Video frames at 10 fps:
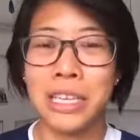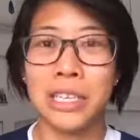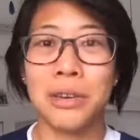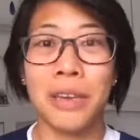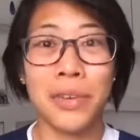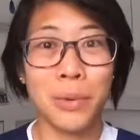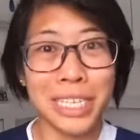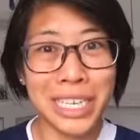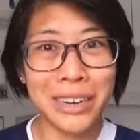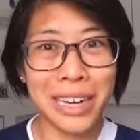So if you're
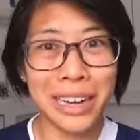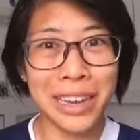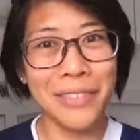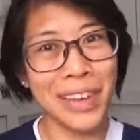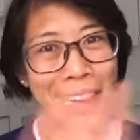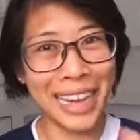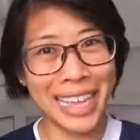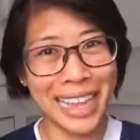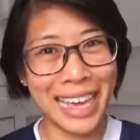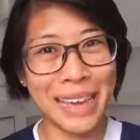watching live,
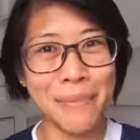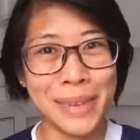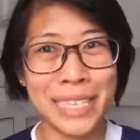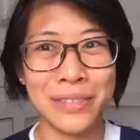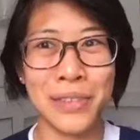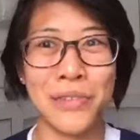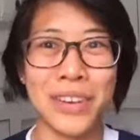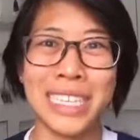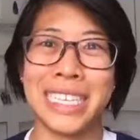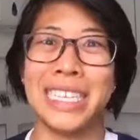hi there, please feel
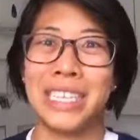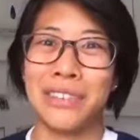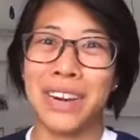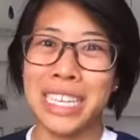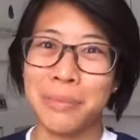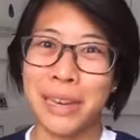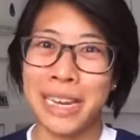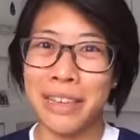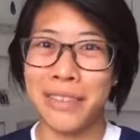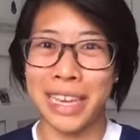free to interact by
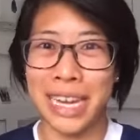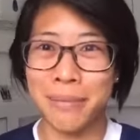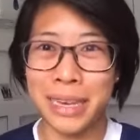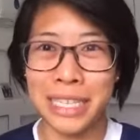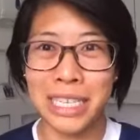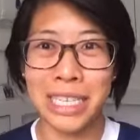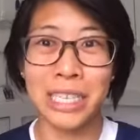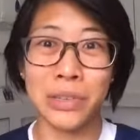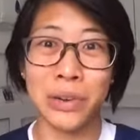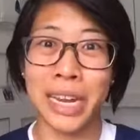leaving any
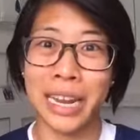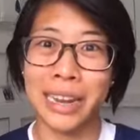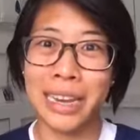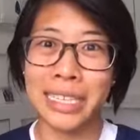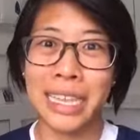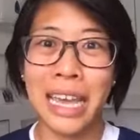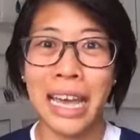messages or any likes,